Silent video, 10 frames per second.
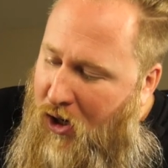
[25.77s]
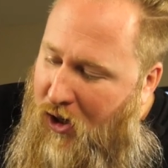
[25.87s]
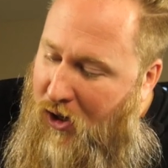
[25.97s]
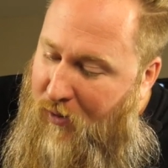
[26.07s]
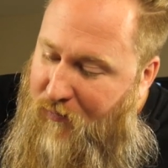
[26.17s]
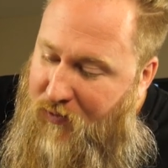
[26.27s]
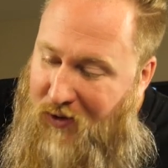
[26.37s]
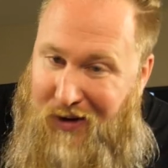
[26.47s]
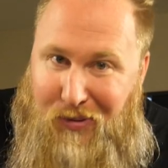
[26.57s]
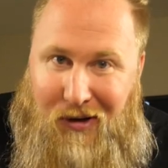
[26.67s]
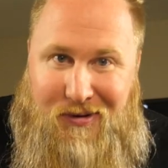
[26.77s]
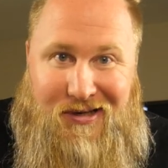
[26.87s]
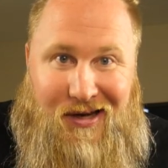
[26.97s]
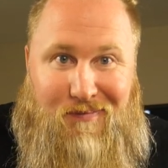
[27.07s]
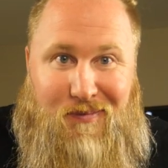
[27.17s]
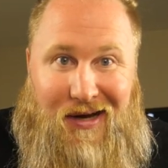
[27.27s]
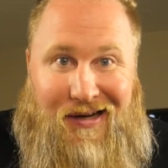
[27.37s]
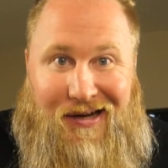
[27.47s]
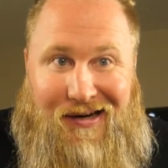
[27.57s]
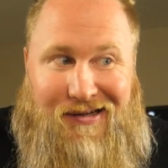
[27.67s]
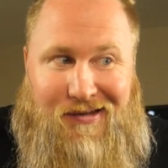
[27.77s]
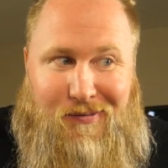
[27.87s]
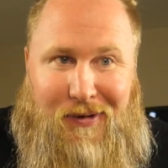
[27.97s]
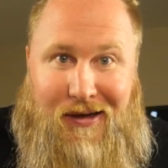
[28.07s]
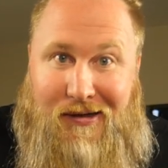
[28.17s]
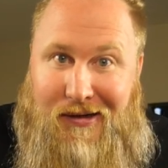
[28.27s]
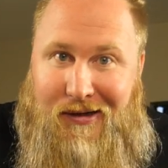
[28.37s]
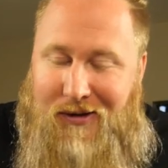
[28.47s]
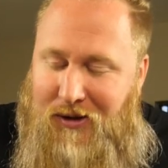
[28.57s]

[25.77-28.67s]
The only problem is I kind of killed my card.